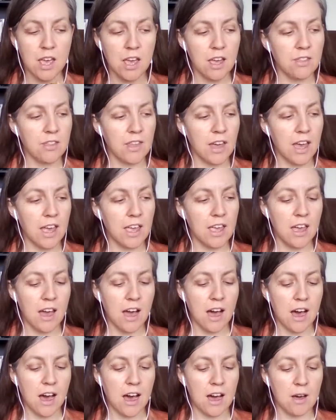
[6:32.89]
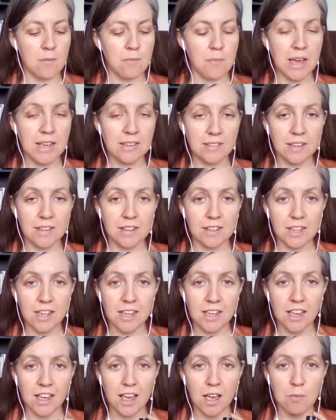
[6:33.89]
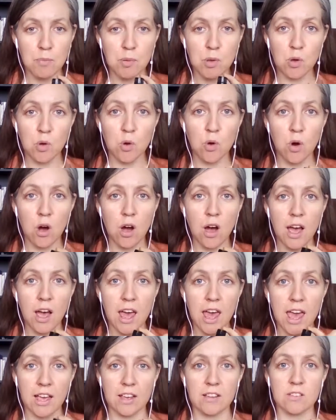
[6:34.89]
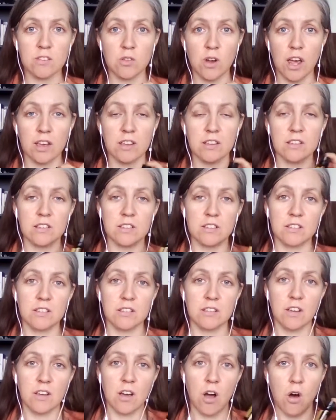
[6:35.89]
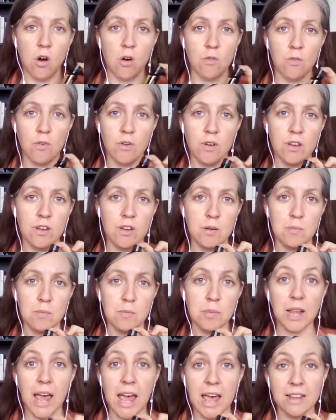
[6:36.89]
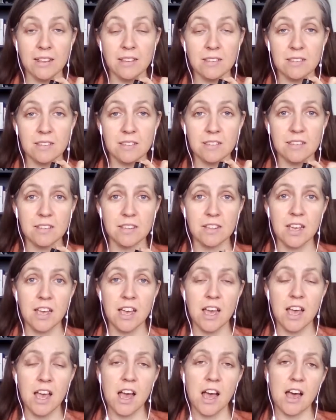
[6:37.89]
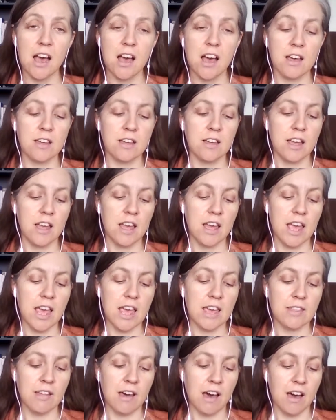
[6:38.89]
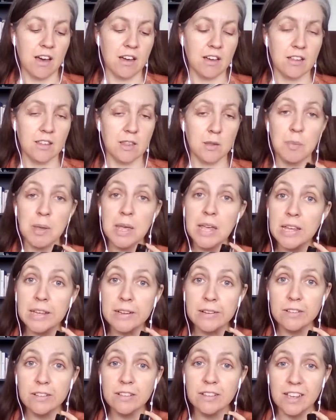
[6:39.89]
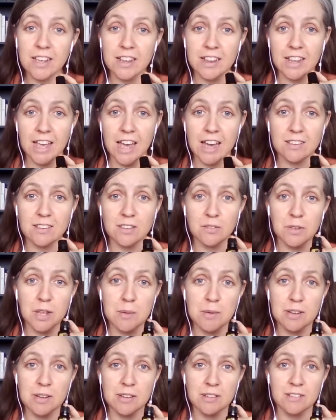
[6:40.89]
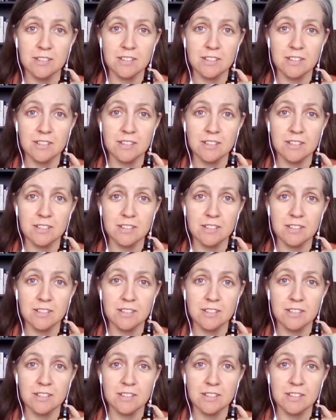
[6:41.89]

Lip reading: They are basically pure extracts of plants, either the peel in the case of lemon,